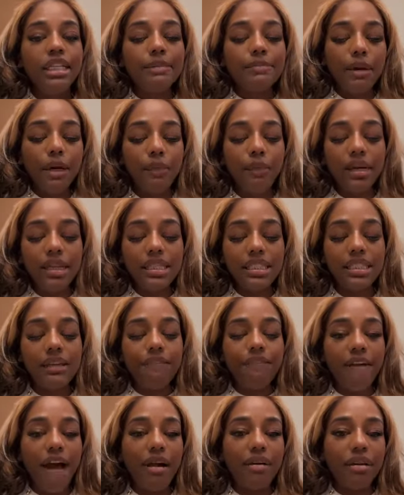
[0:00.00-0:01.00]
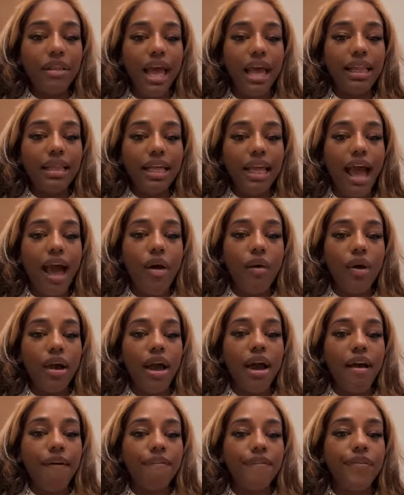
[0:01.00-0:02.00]
Spirit, what is the final likely
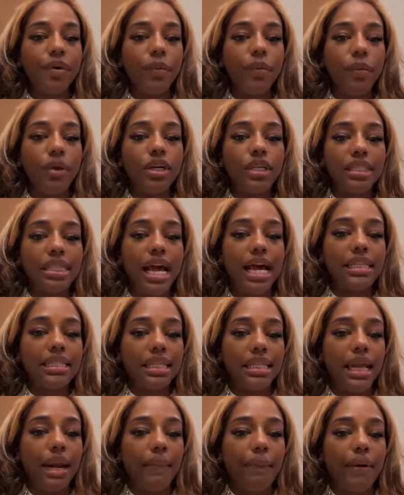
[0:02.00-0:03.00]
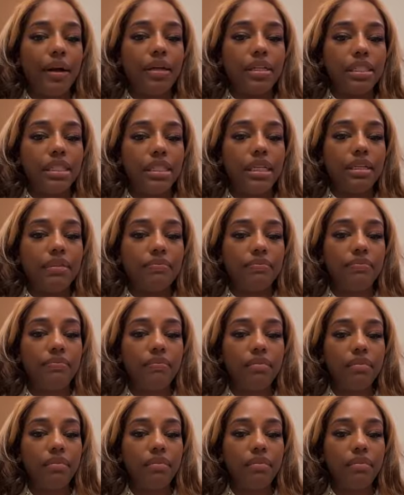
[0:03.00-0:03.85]
outcome for water signs in their person?